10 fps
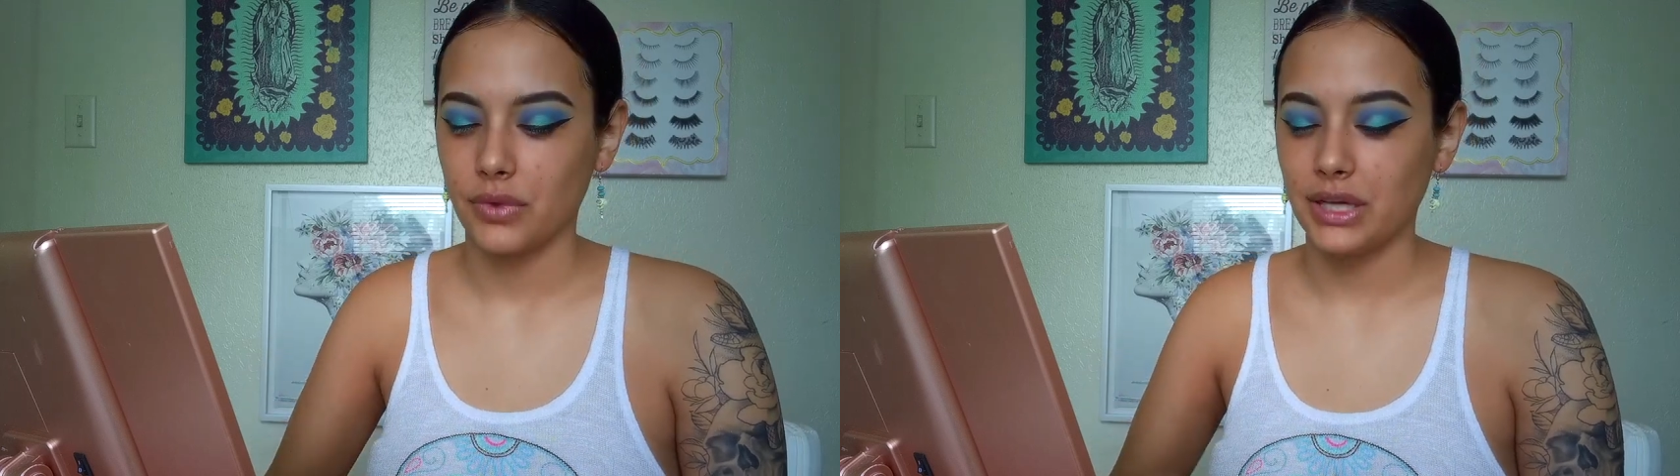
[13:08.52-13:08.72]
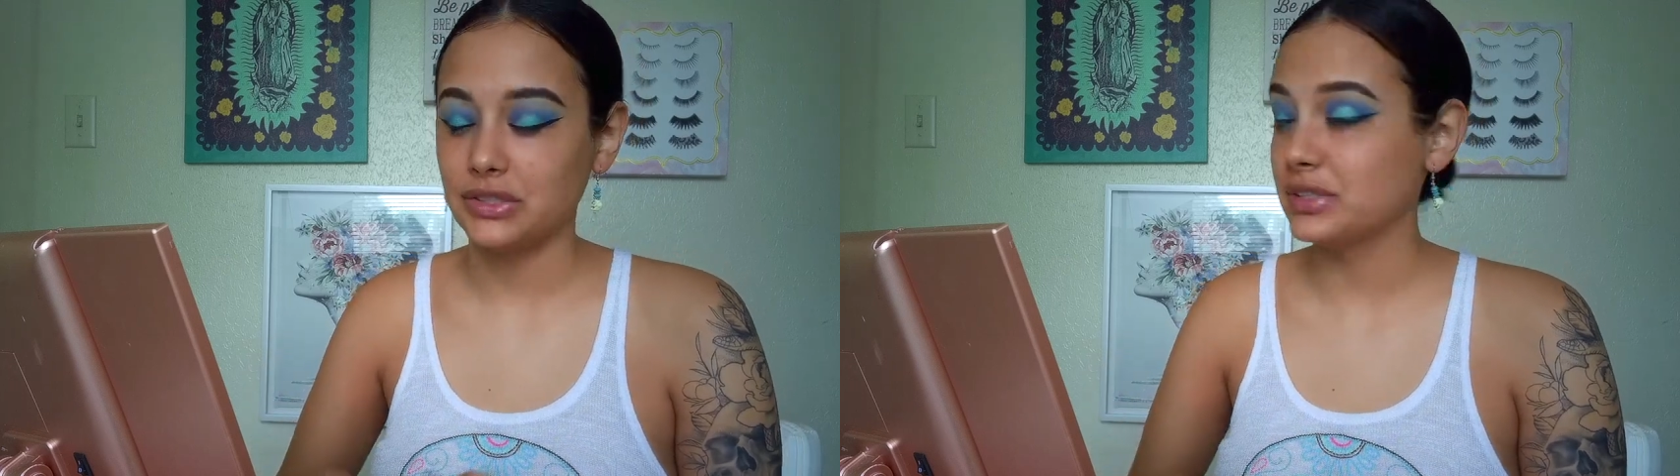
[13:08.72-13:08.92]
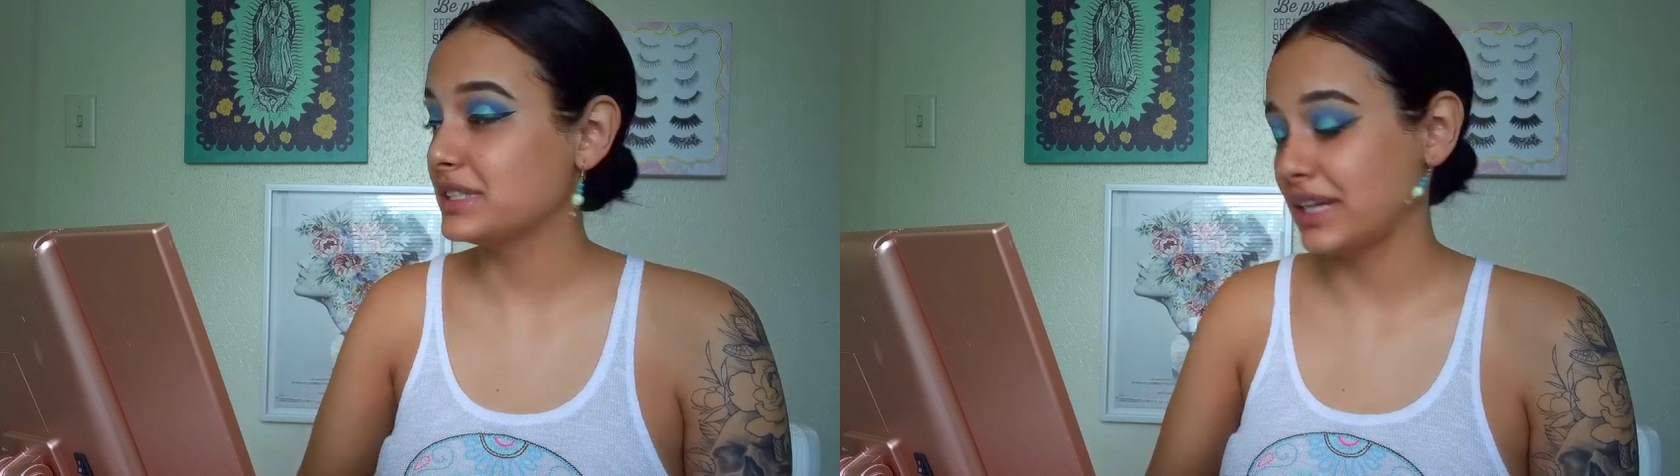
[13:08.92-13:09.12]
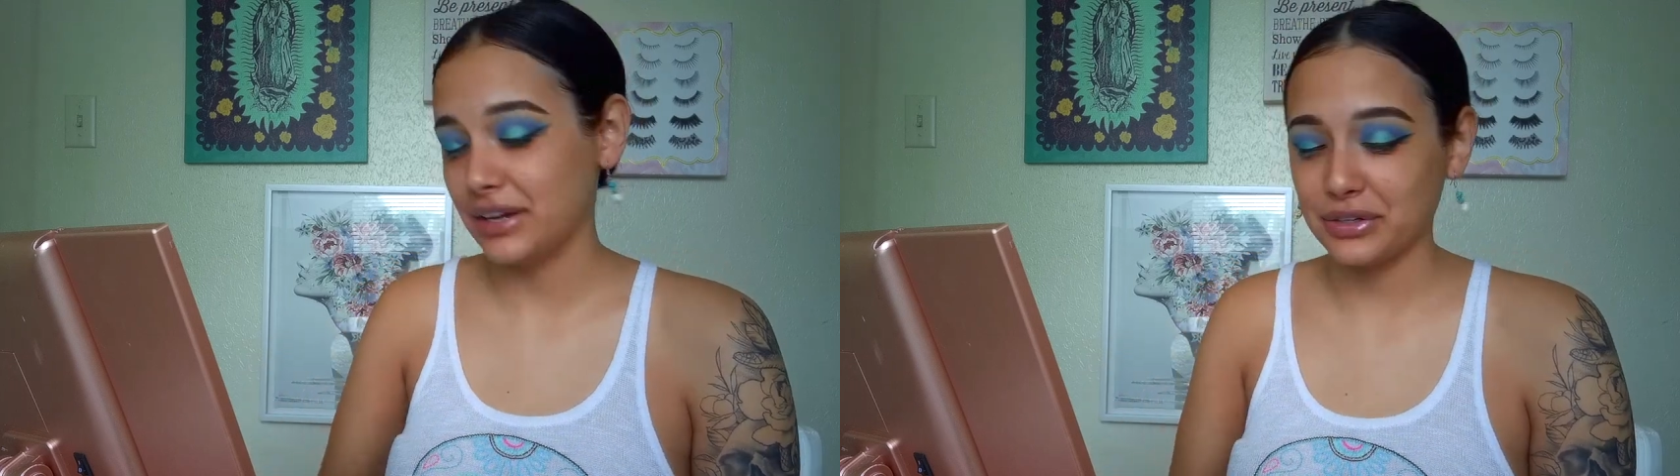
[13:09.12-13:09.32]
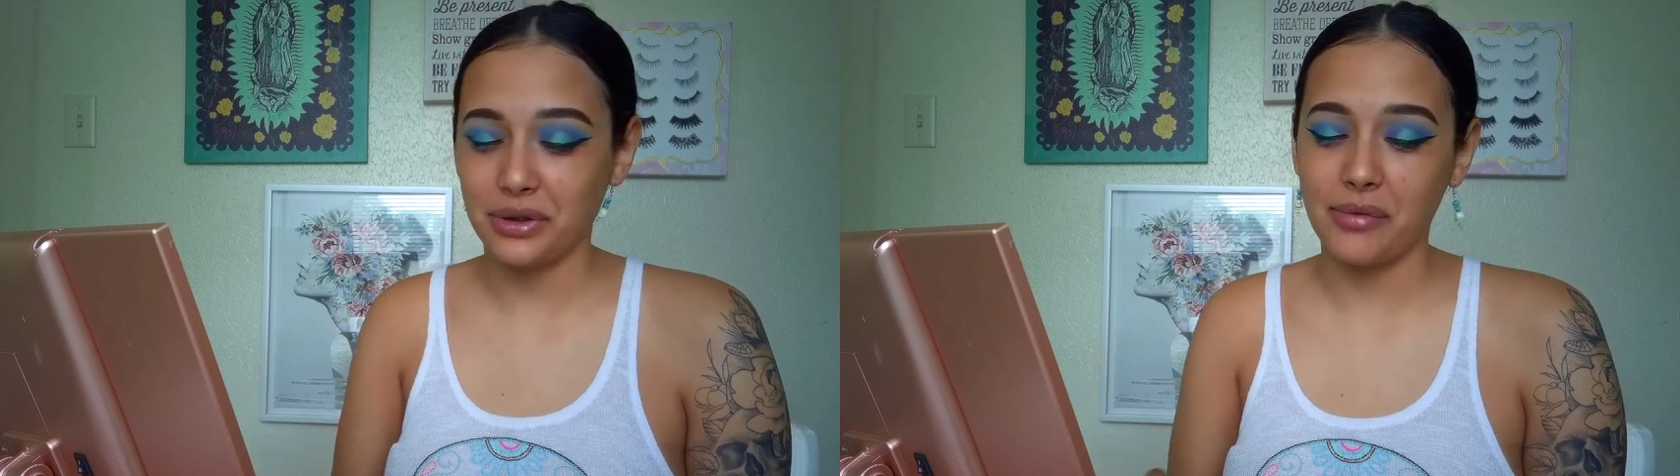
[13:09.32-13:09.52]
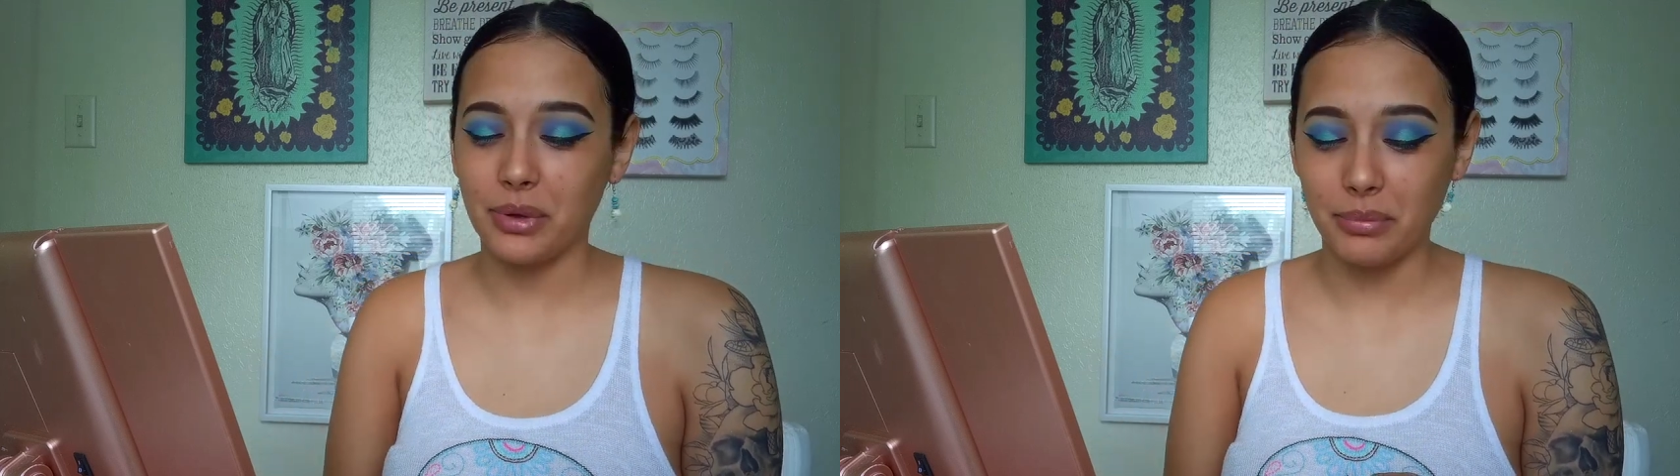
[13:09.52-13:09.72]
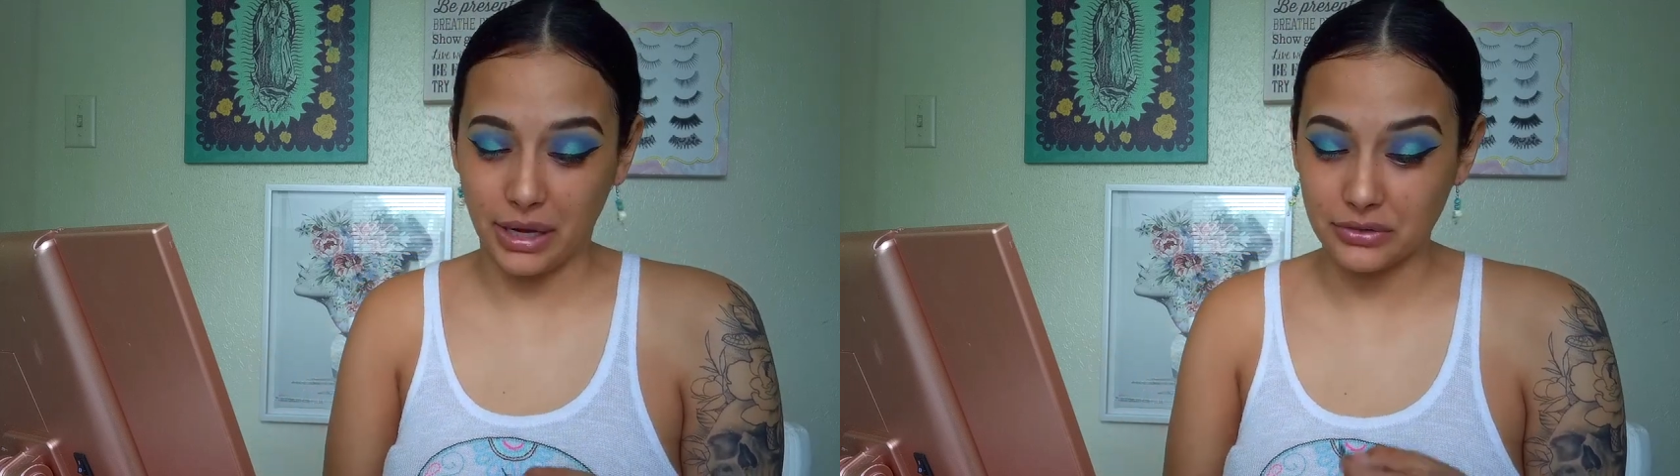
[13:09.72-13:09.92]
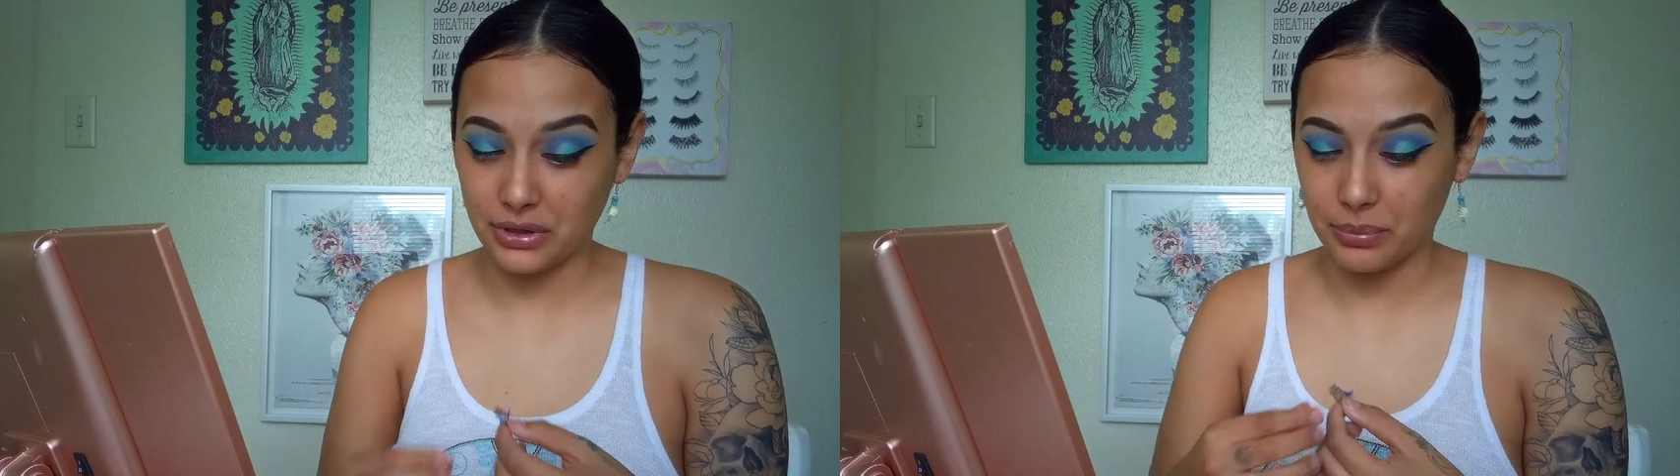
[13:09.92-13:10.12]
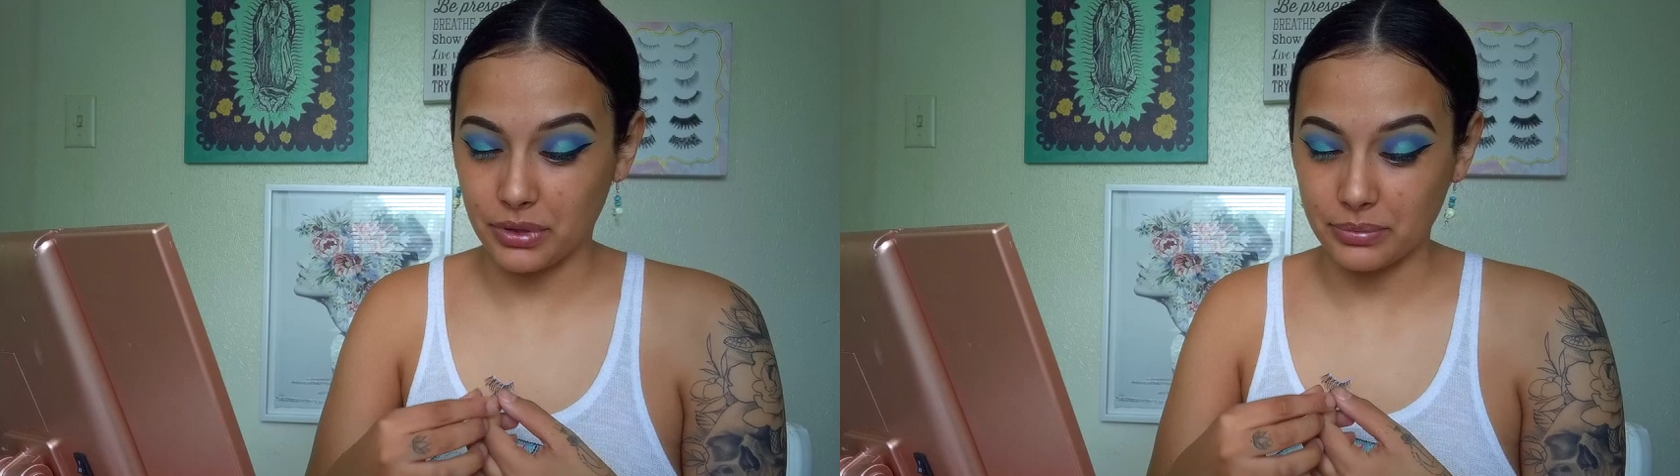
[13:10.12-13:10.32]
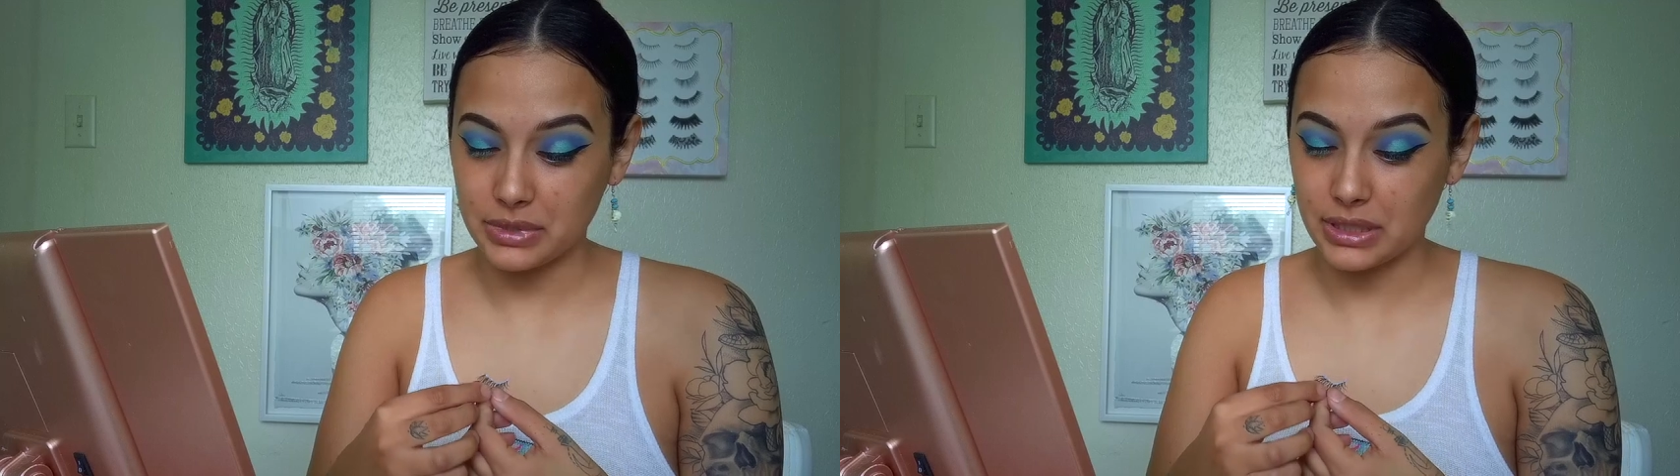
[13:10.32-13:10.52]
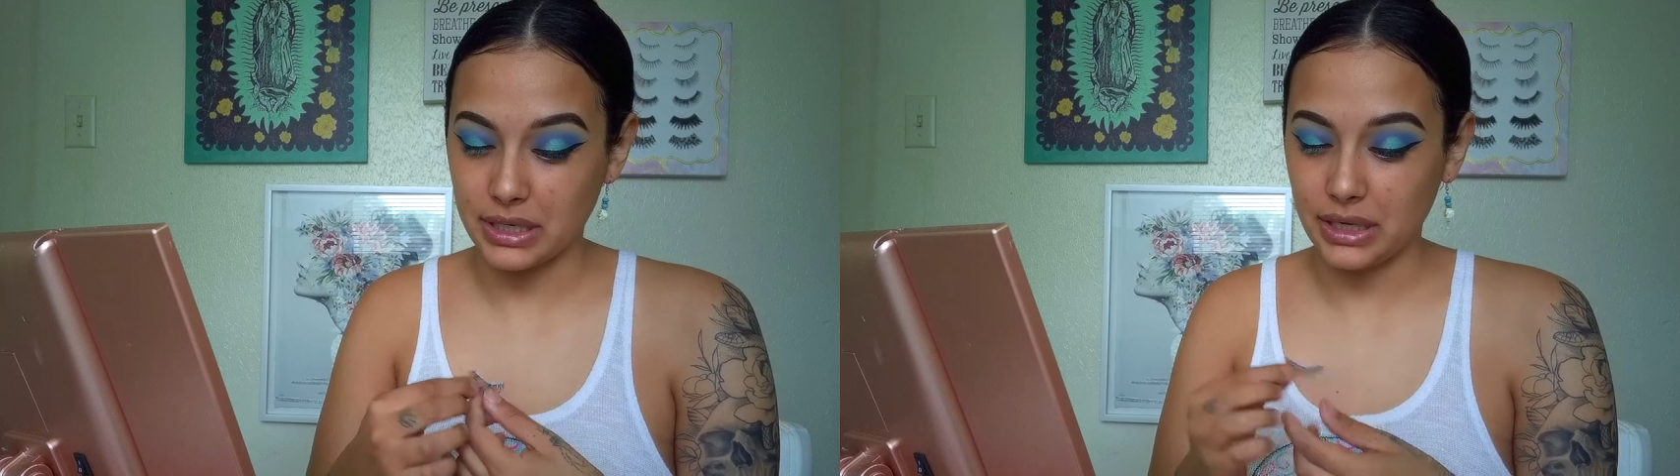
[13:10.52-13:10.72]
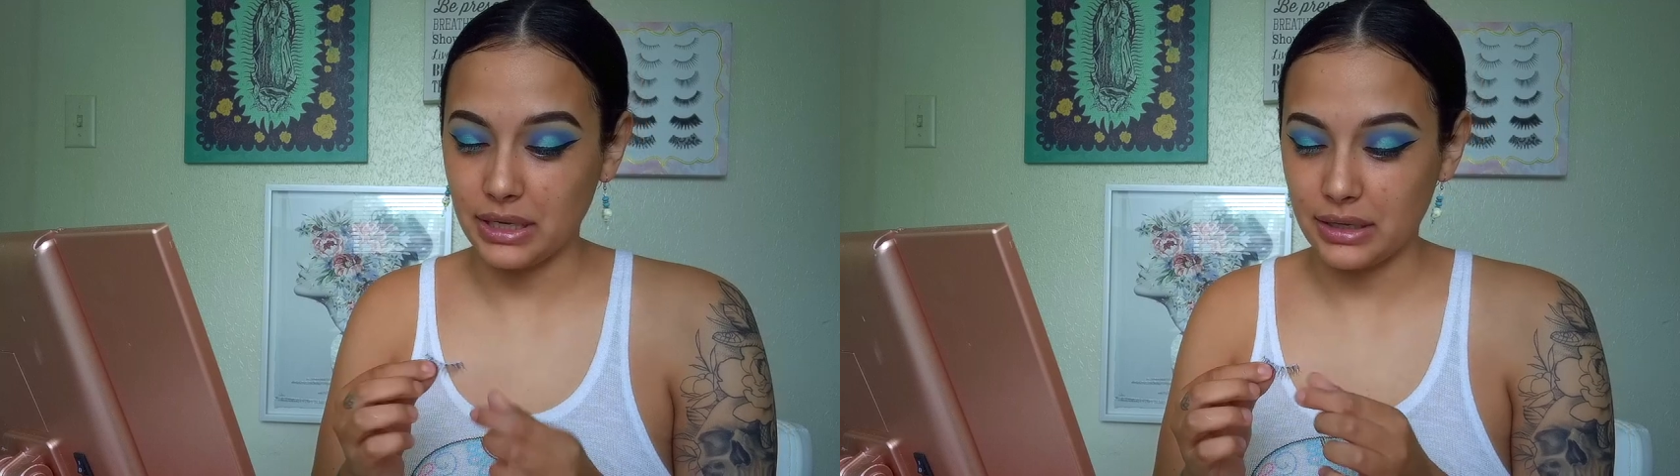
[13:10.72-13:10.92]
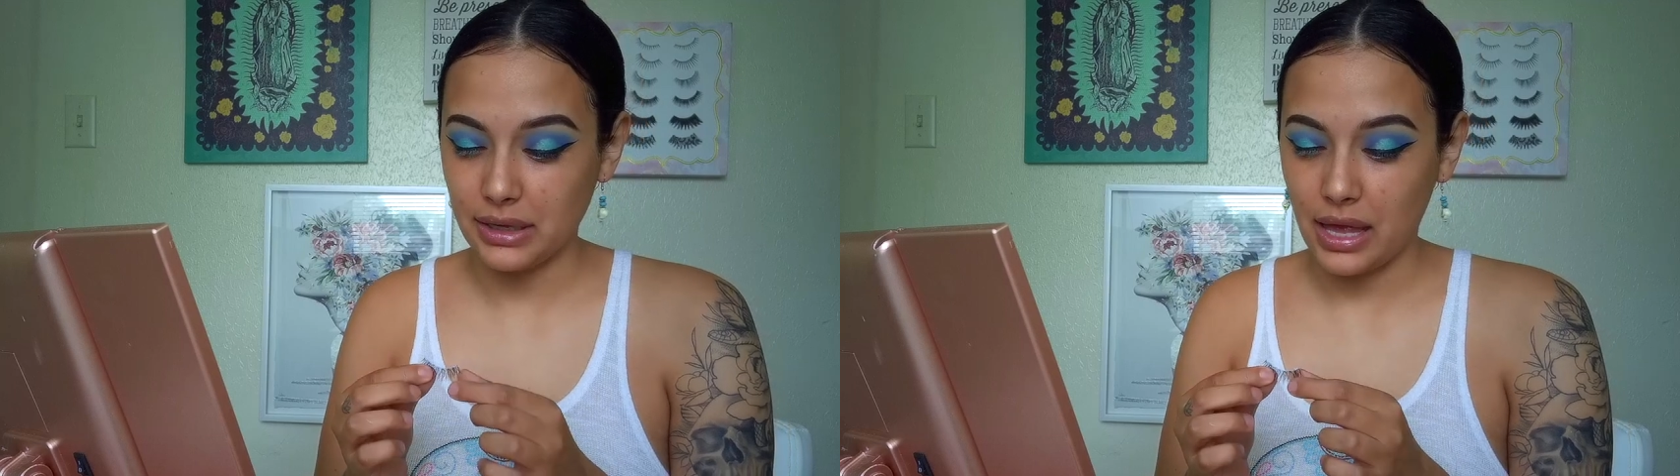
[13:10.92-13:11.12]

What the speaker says: As you can tell, I don't have my backdrop up today.